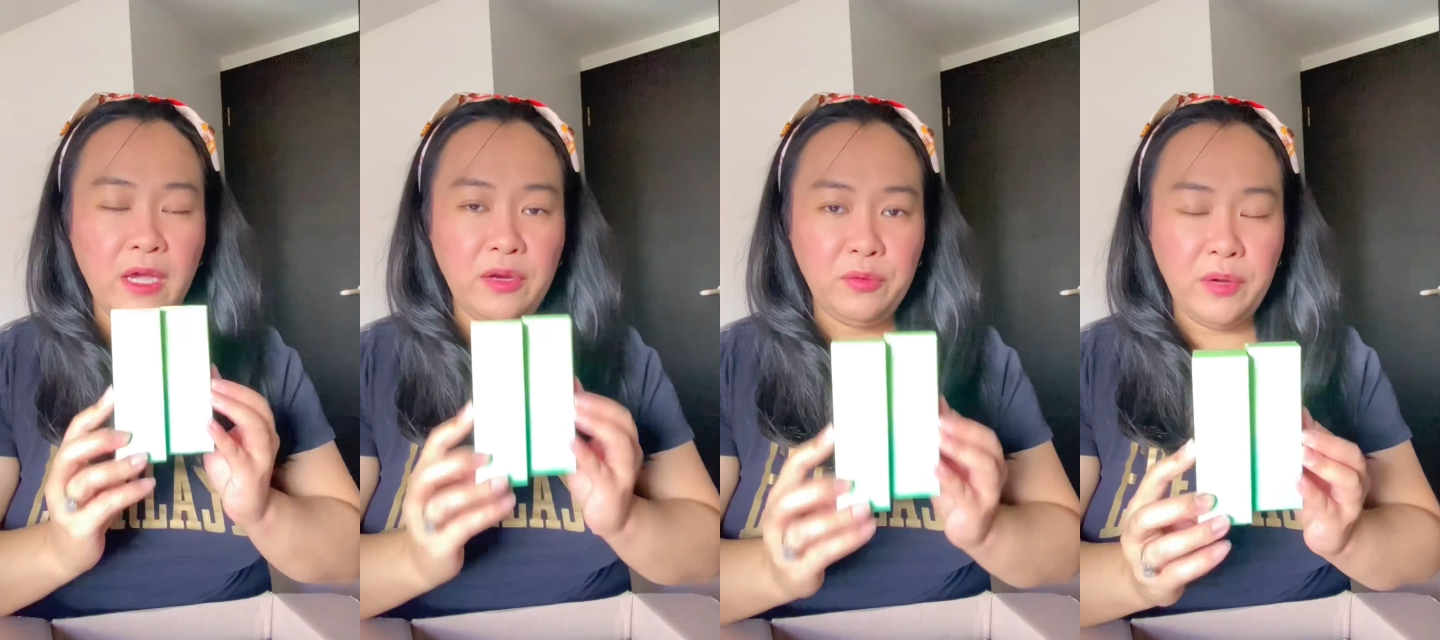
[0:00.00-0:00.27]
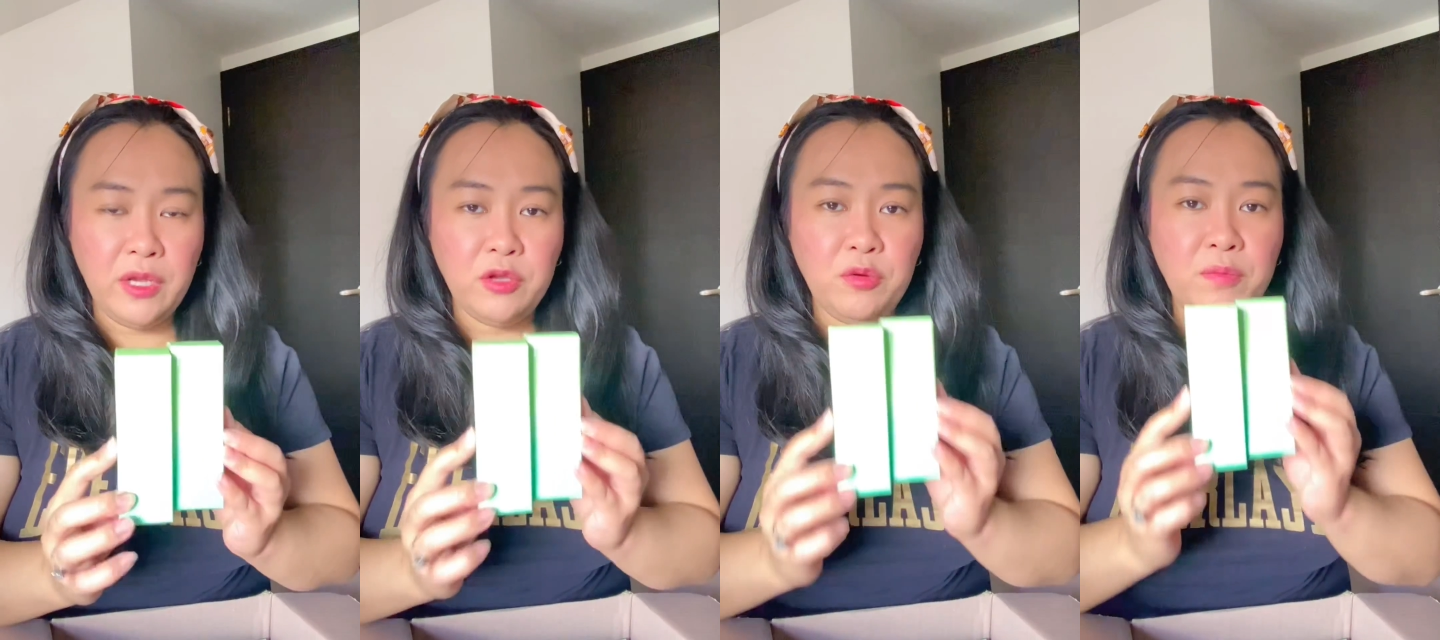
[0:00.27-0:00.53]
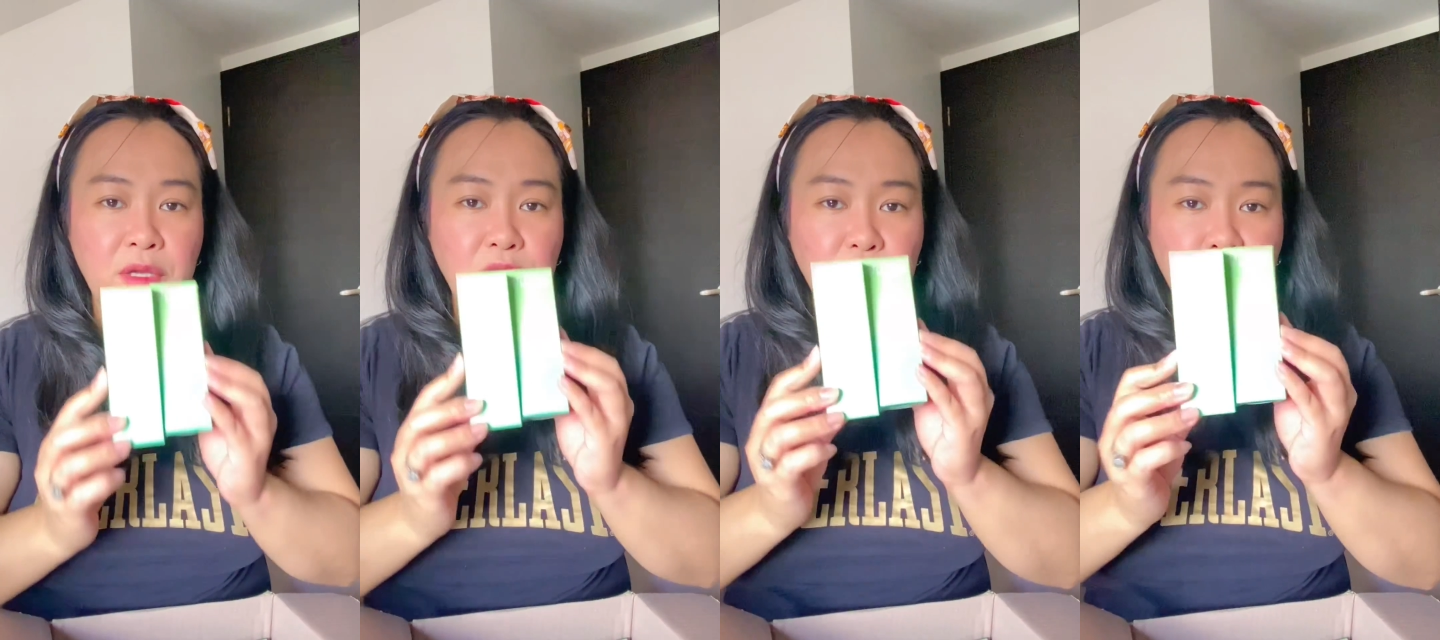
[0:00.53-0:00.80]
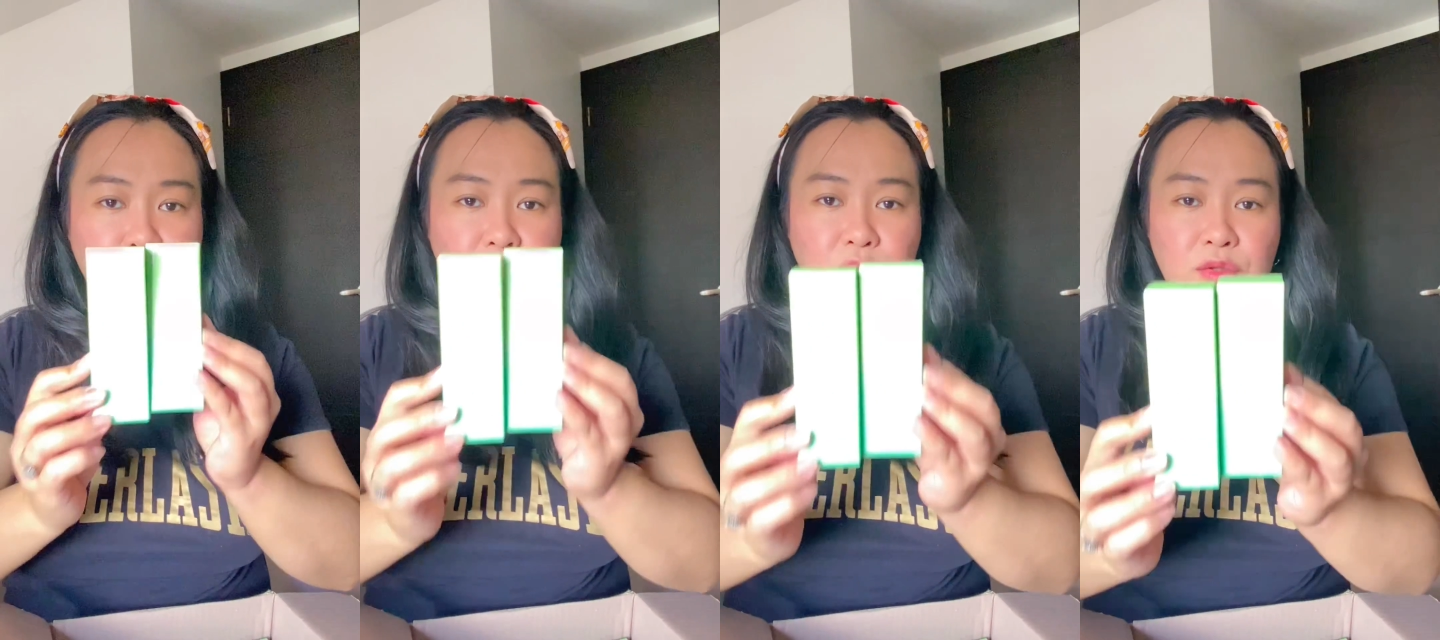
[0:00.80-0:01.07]
I
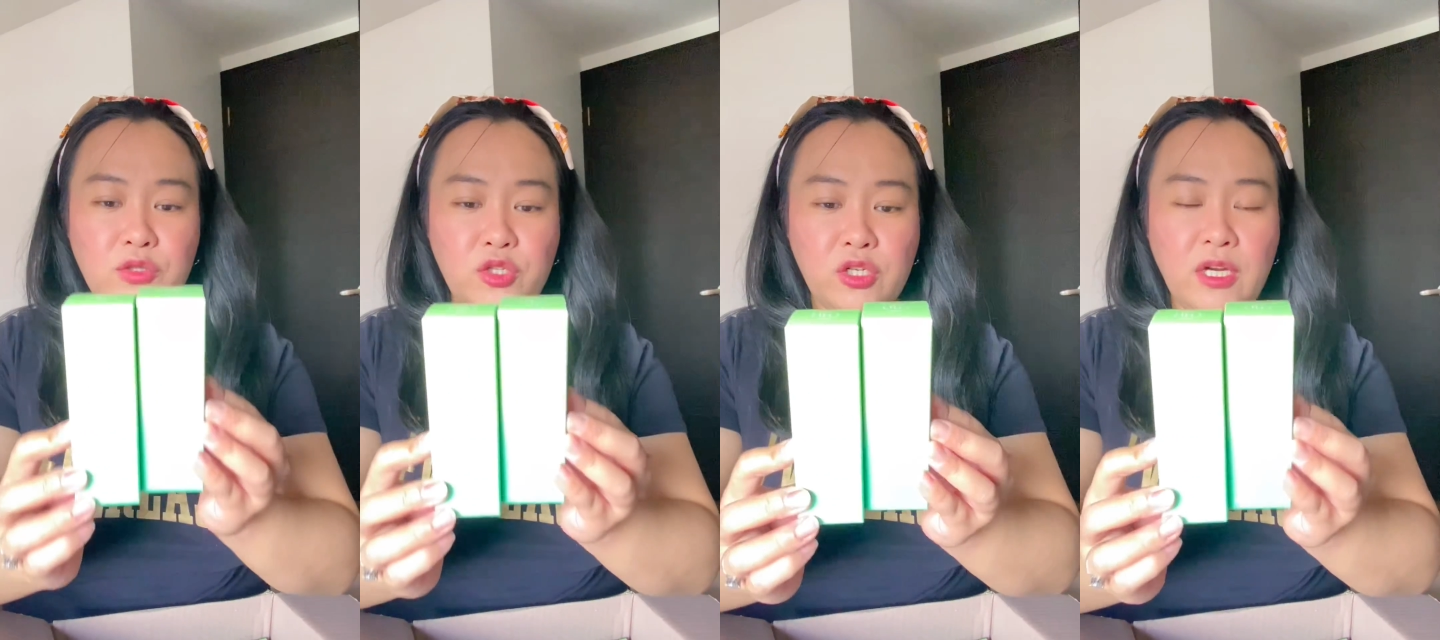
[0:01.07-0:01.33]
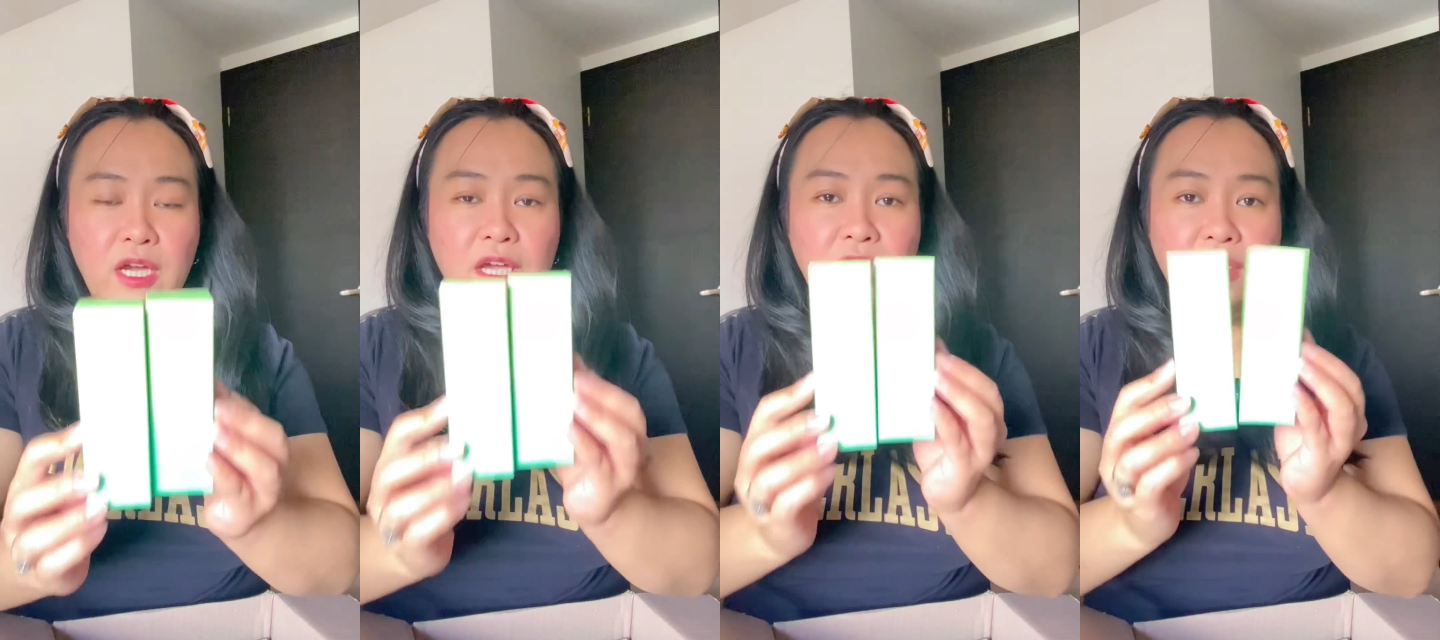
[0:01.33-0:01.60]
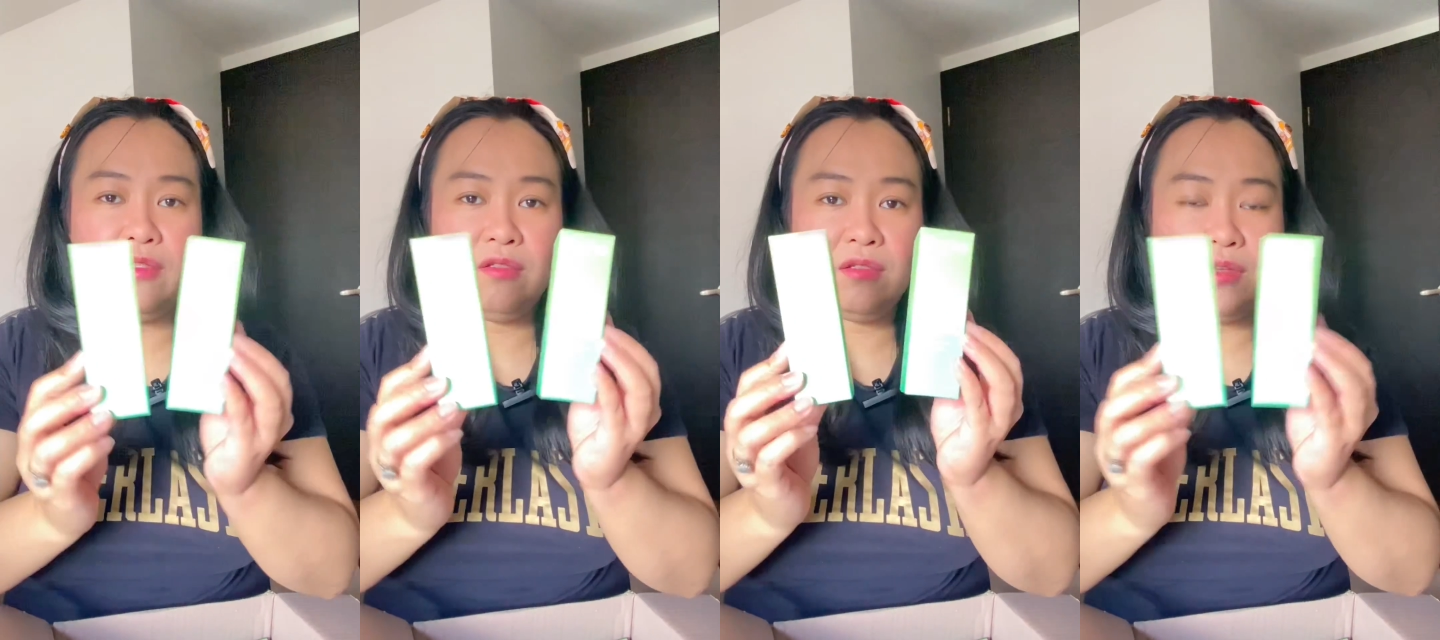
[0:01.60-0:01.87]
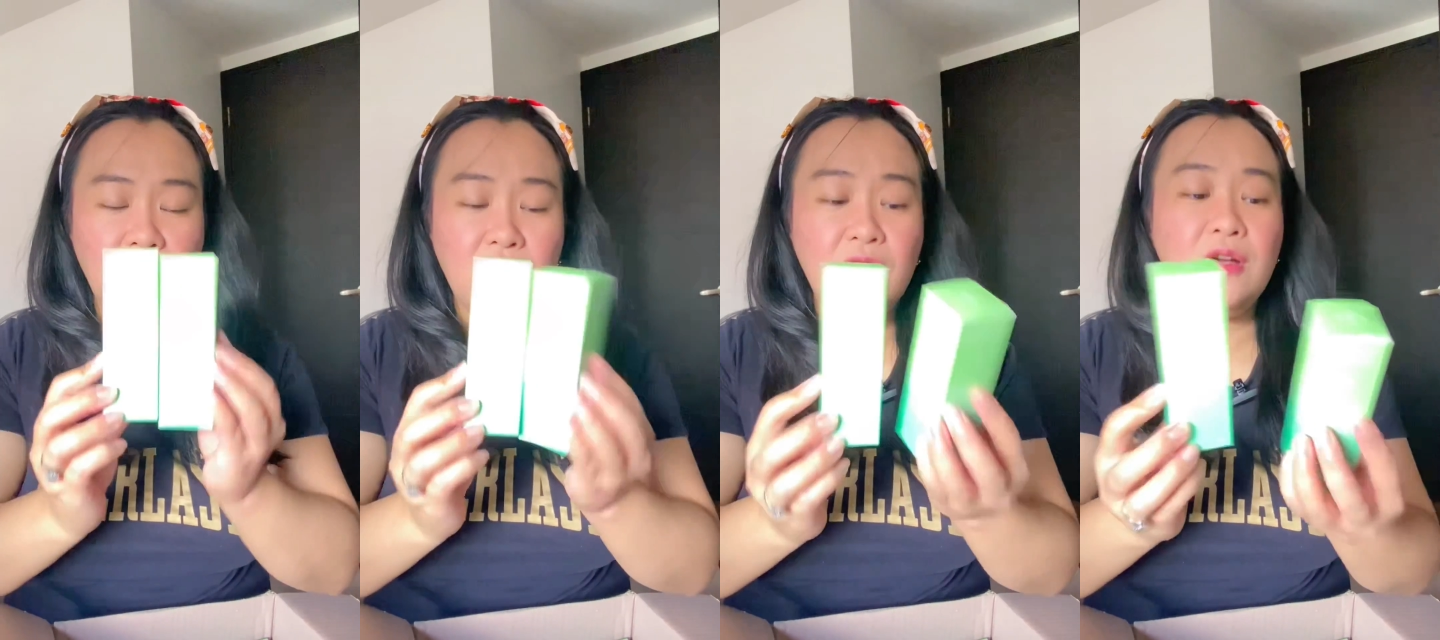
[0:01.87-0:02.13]
recommend you try
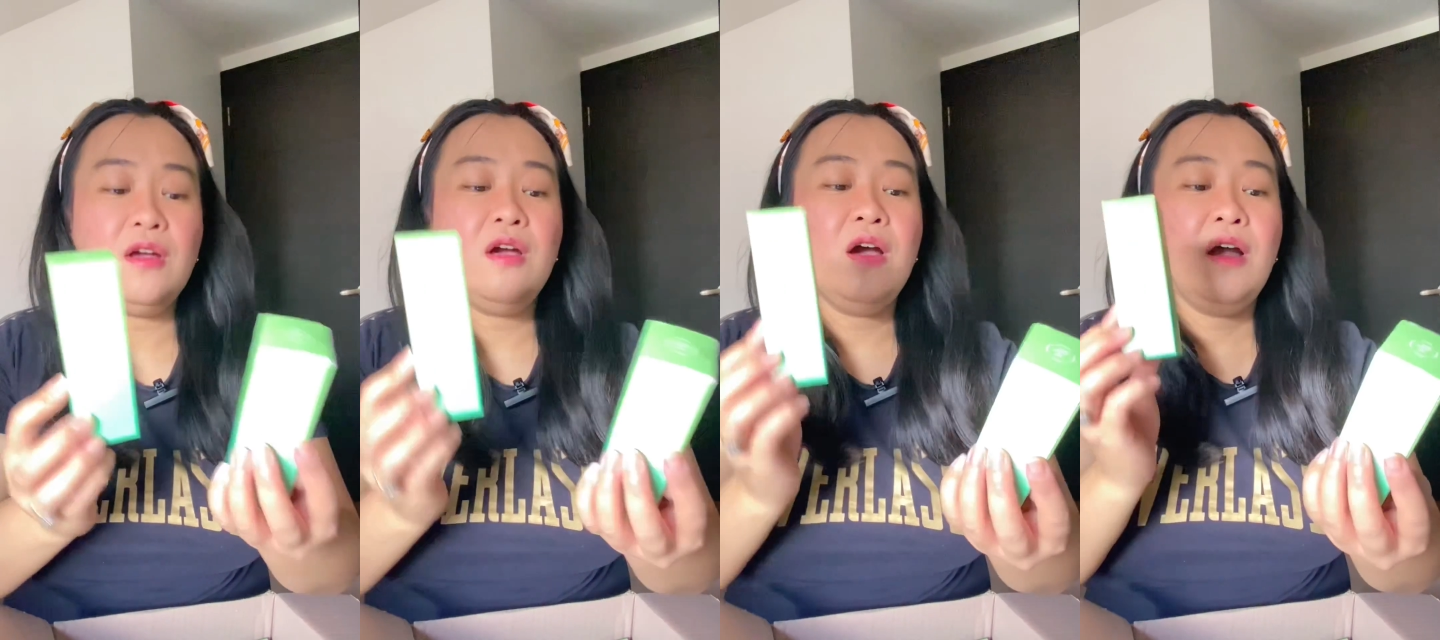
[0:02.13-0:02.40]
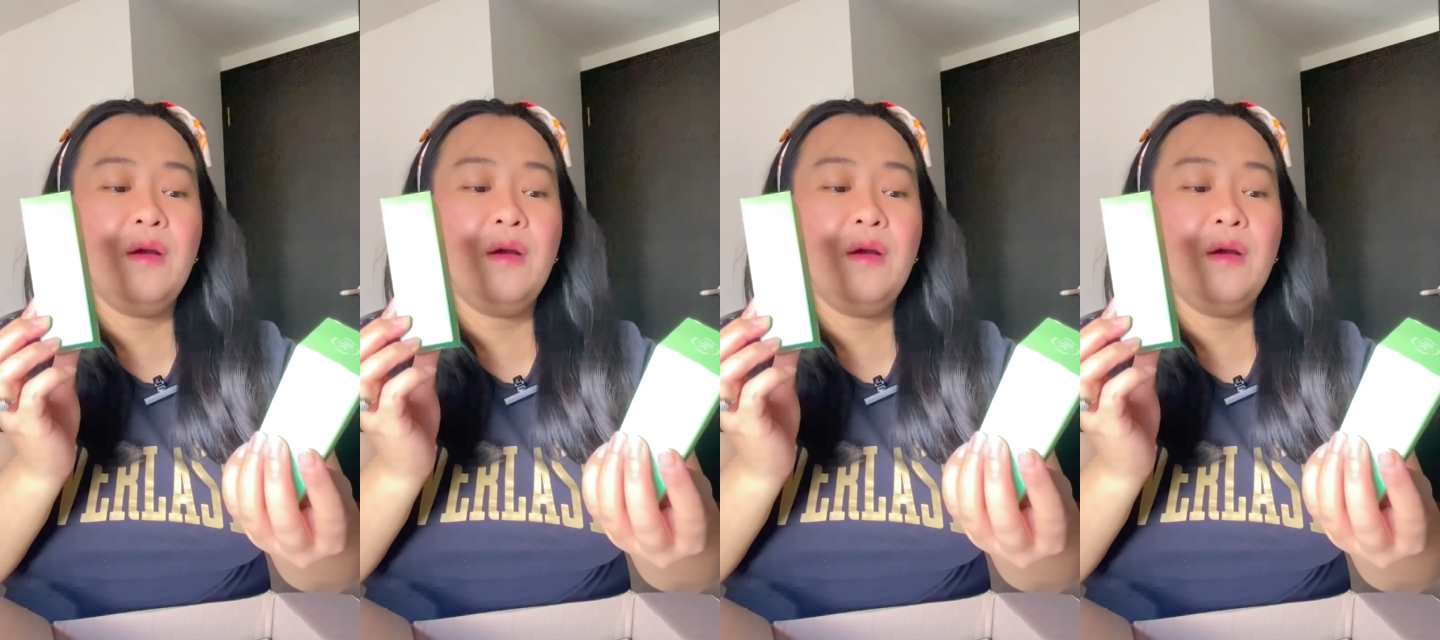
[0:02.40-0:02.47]
the